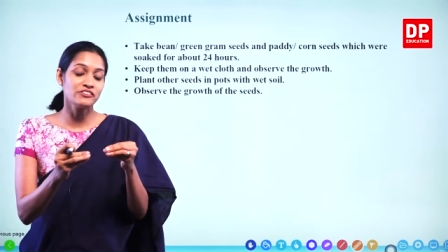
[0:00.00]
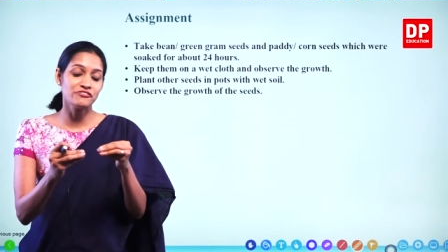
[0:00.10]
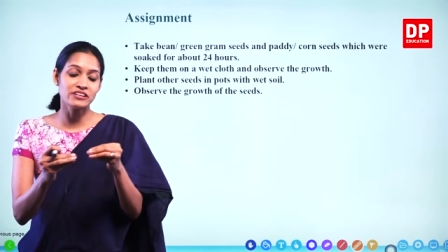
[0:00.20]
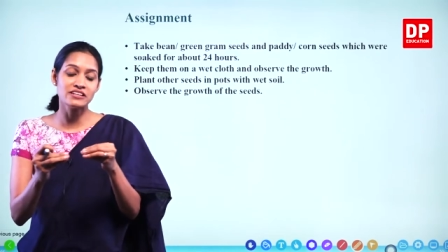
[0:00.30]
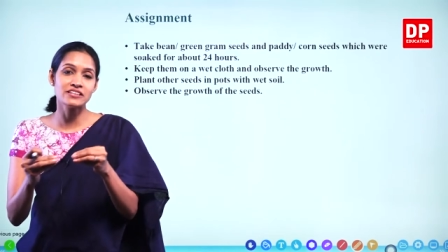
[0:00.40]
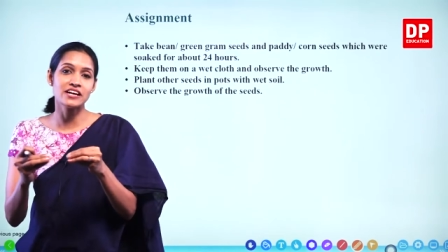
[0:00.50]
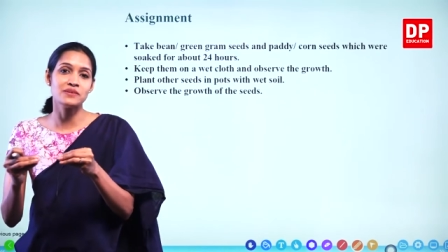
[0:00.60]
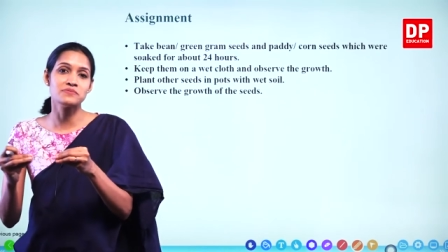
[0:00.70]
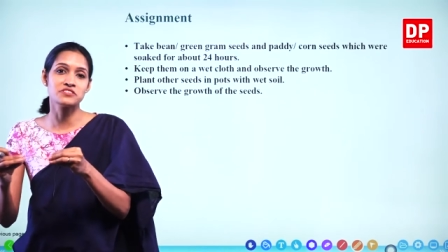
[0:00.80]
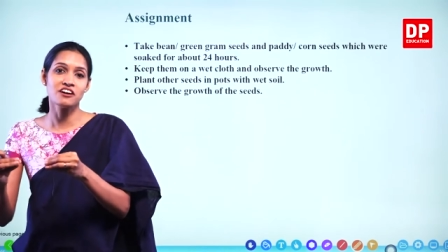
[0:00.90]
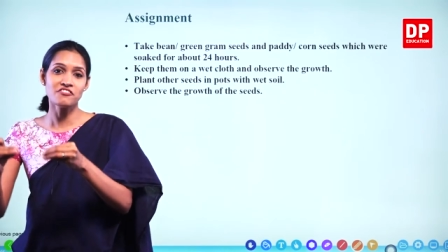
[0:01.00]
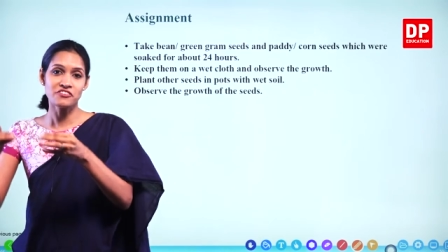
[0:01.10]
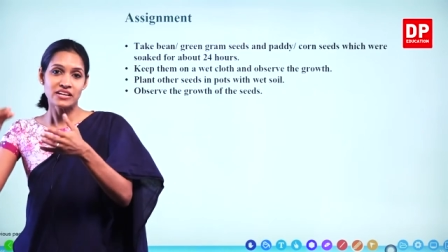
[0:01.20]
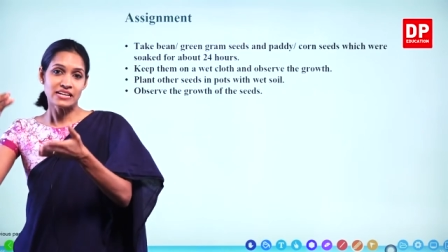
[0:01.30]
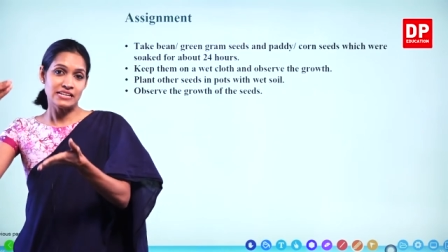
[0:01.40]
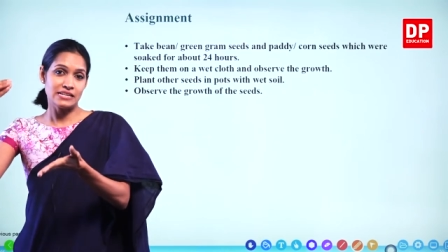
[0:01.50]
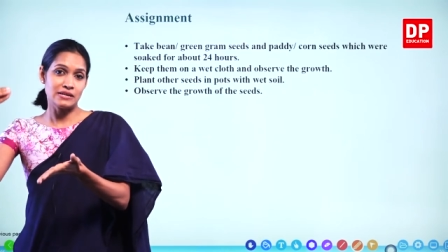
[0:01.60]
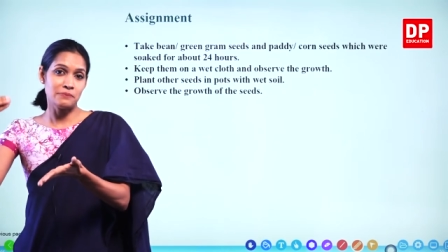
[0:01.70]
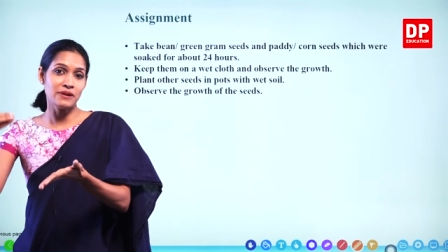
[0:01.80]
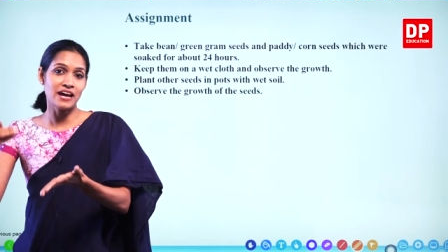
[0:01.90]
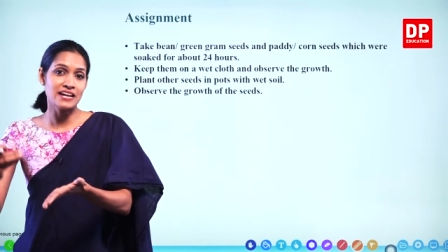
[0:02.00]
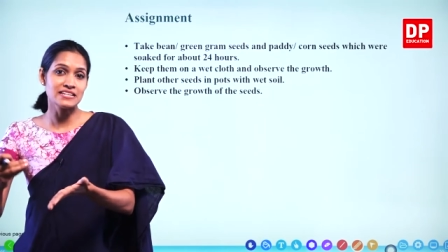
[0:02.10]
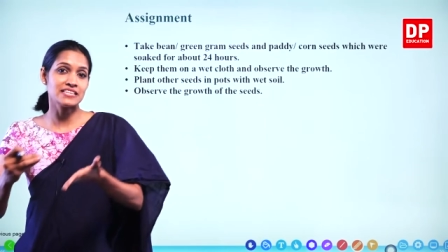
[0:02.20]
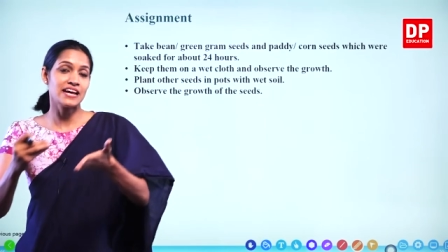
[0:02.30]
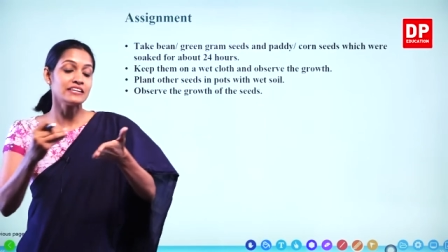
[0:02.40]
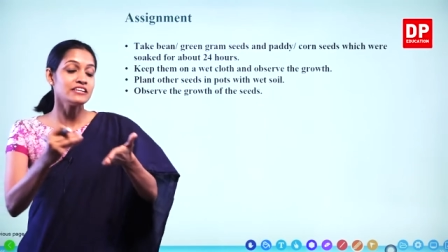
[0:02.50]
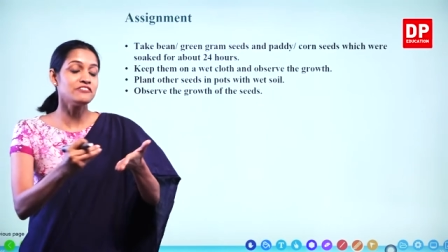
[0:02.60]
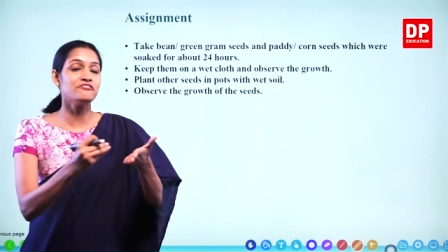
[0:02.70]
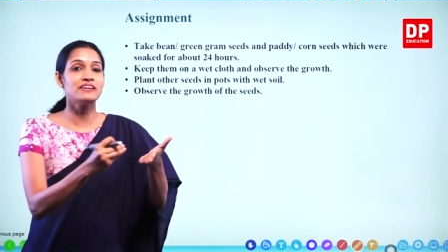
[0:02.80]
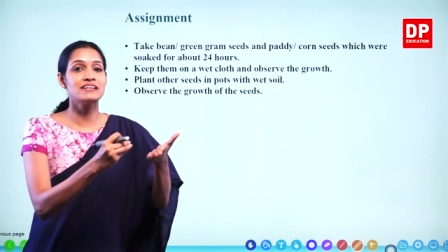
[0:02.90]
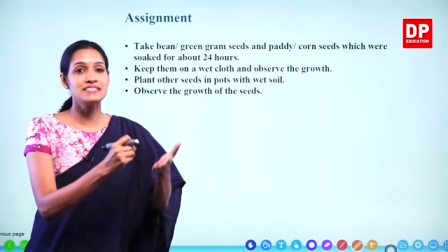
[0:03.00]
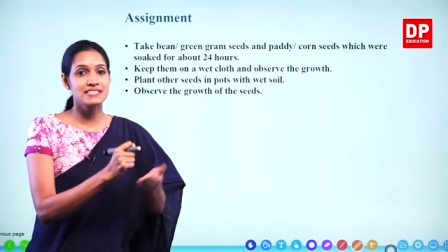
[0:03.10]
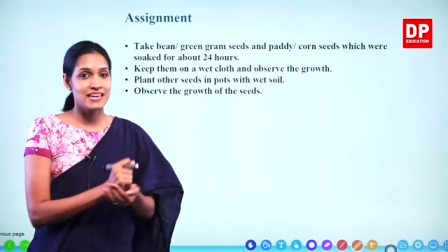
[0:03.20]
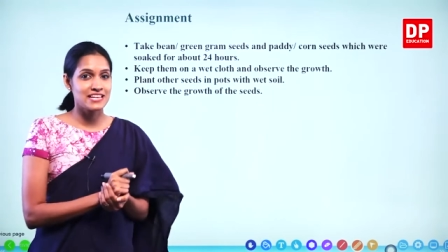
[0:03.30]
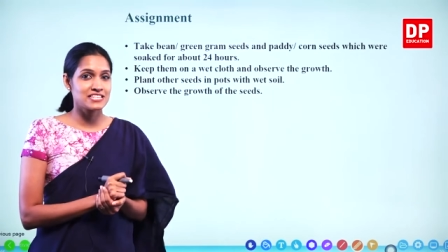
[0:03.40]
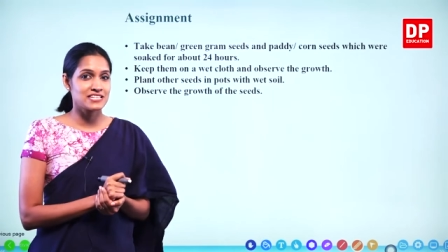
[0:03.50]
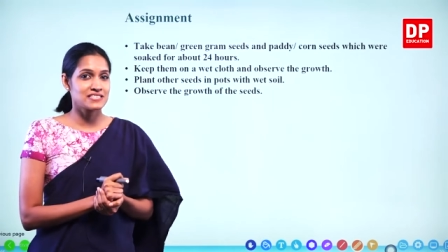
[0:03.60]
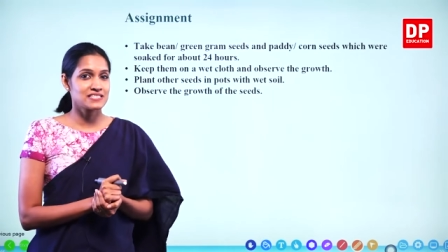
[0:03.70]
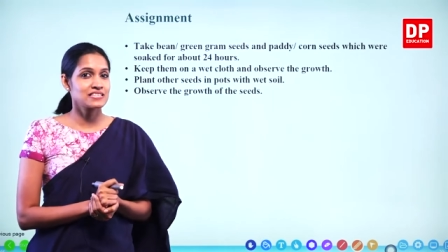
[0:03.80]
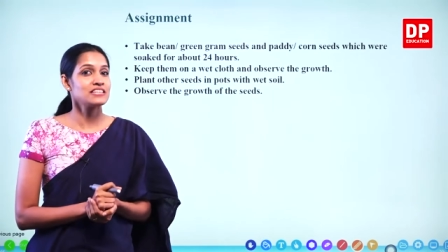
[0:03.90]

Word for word: different types of uh, plants under different stages.